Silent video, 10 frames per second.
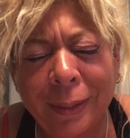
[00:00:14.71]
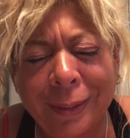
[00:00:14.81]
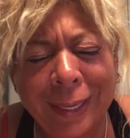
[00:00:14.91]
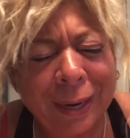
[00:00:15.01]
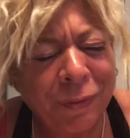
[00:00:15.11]

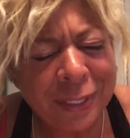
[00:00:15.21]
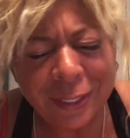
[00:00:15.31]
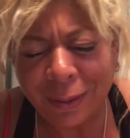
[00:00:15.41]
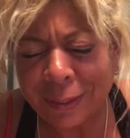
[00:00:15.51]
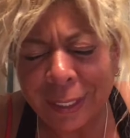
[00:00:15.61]
that every
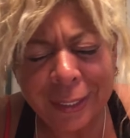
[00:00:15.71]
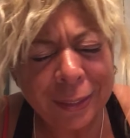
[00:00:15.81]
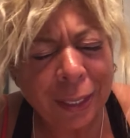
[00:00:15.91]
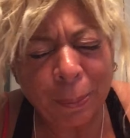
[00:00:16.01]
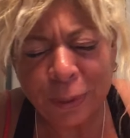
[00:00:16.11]
single day is
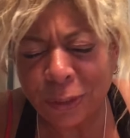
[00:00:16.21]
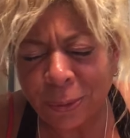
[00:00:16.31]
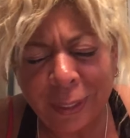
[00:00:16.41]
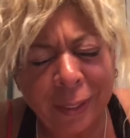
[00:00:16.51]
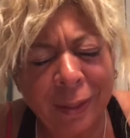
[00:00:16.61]
an
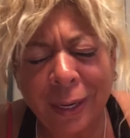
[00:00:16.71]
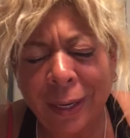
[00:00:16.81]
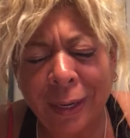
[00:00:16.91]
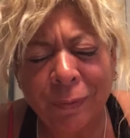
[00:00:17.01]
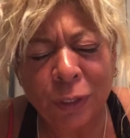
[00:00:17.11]
opportunity that I
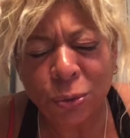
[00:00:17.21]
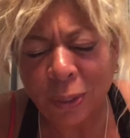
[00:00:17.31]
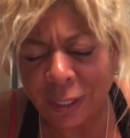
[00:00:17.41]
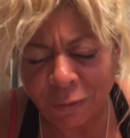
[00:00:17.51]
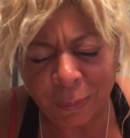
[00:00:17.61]
have that you
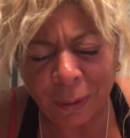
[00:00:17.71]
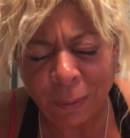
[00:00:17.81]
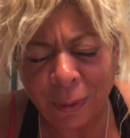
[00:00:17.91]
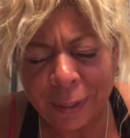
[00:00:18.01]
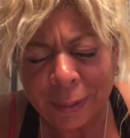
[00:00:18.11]
give me,
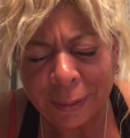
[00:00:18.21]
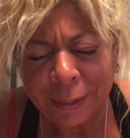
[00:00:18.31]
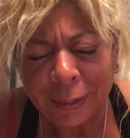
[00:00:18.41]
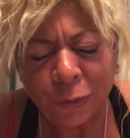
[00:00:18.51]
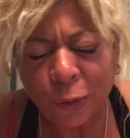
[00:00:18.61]
Lord,
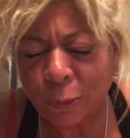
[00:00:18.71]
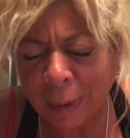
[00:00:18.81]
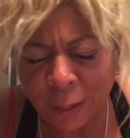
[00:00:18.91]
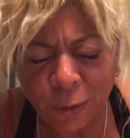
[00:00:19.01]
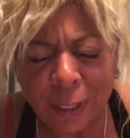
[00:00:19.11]
to
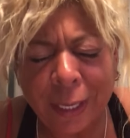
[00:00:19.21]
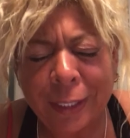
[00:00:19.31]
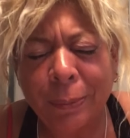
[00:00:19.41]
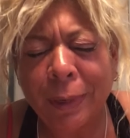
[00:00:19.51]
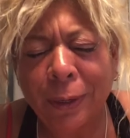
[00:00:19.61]
expand your
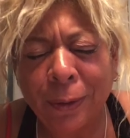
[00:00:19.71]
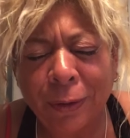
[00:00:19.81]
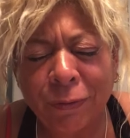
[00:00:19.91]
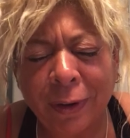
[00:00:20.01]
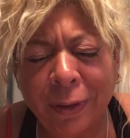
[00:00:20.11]
kingdom on
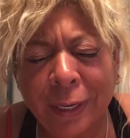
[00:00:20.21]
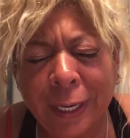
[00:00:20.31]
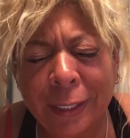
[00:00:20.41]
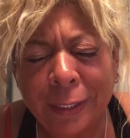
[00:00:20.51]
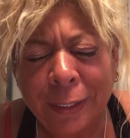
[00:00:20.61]
earth, Father
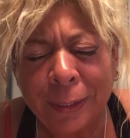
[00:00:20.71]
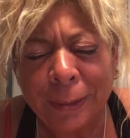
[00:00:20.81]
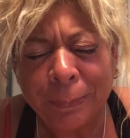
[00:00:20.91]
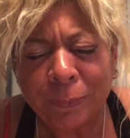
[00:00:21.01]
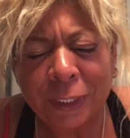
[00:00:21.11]
God,
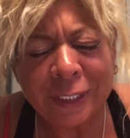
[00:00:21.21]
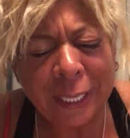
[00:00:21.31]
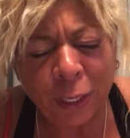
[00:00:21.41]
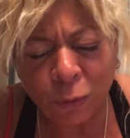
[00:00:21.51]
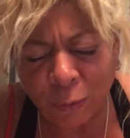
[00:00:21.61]
to
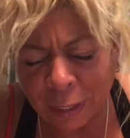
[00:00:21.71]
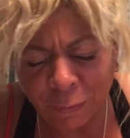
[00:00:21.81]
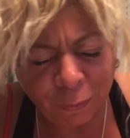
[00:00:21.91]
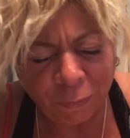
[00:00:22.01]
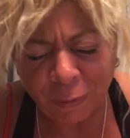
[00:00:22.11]
stay
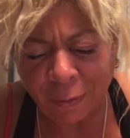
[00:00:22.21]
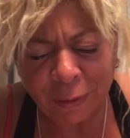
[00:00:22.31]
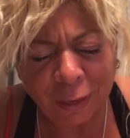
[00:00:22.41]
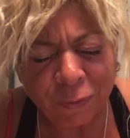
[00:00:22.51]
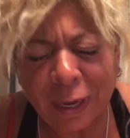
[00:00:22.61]
grateful, Father
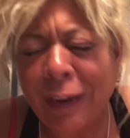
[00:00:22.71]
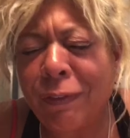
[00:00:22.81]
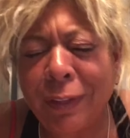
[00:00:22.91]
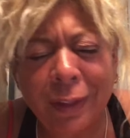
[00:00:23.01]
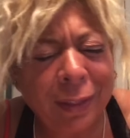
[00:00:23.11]
God, for
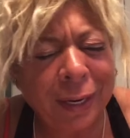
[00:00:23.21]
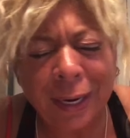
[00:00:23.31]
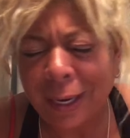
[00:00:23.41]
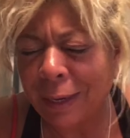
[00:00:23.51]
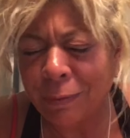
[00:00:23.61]
everything that I
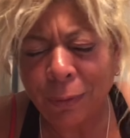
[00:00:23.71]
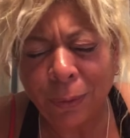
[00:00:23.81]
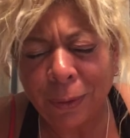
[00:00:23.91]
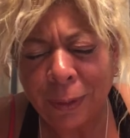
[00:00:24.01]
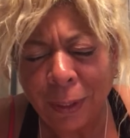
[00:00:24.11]
have,
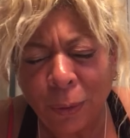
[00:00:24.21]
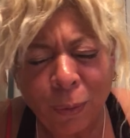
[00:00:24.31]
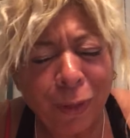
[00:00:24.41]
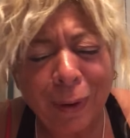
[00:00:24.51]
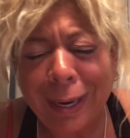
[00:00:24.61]
Lord,
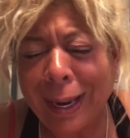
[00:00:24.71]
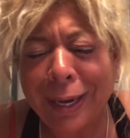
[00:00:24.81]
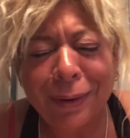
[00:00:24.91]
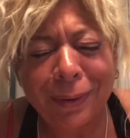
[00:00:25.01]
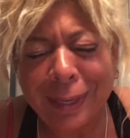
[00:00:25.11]
whether I
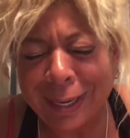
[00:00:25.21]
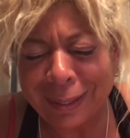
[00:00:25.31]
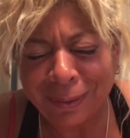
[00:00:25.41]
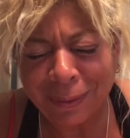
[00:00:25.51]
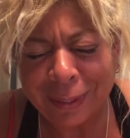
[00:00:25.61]
like it or
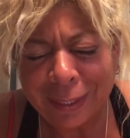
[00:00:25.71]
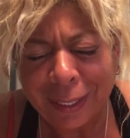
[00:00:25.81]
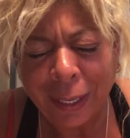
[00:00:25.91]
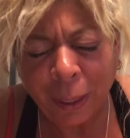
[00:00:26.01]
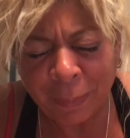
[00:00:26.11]
not, Lord.
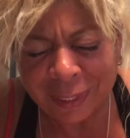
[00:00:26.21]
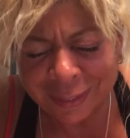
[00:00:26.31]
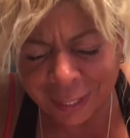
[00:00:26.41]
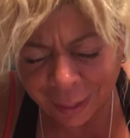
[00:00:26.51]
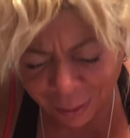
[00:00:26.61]
Help me to
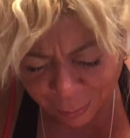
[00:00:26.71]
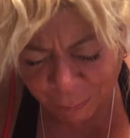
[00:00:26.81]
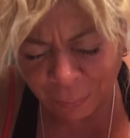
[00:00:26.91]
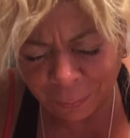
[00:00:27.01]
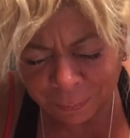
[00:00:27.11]
stay
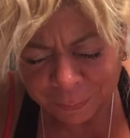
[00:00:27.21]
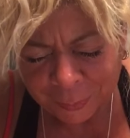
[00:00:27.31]
humble.